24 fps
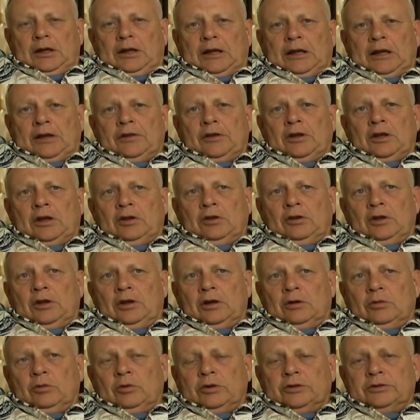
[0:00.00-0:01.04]
And then
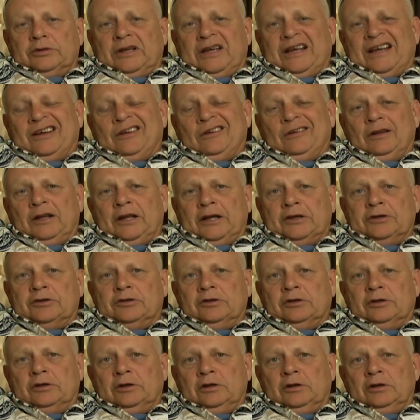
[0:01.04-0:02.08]
there was a
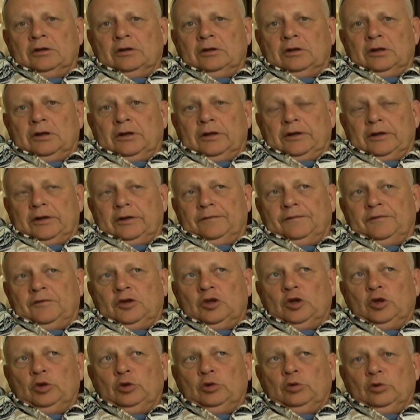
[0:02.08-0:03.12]
collection of
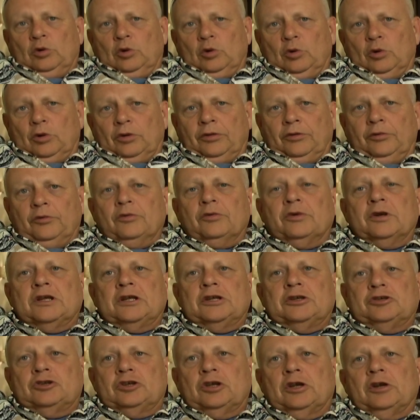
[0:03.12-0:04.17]
two or
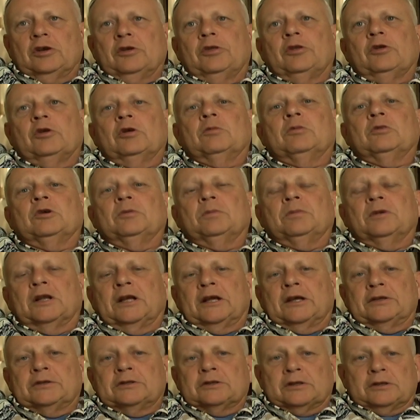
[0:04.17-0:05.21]
three geothermal
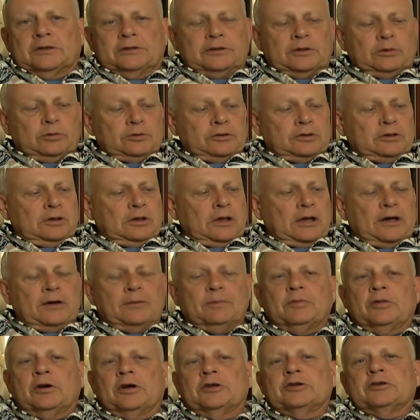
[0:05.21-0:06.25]
plants because there was a lot
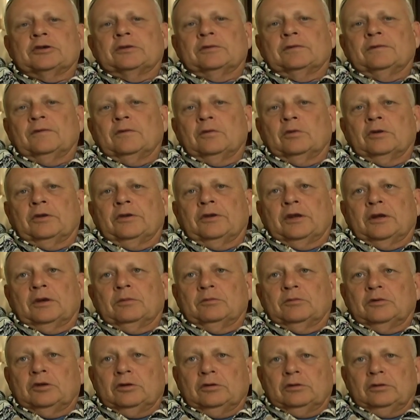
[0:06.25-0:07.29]
of pressure for
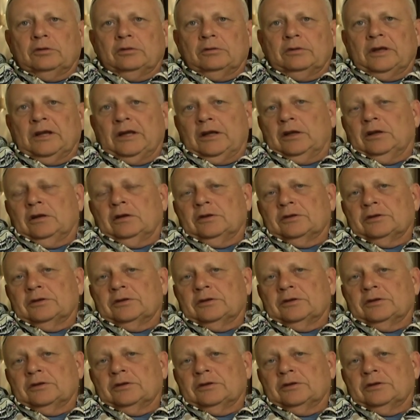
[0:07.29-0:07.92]
them to get into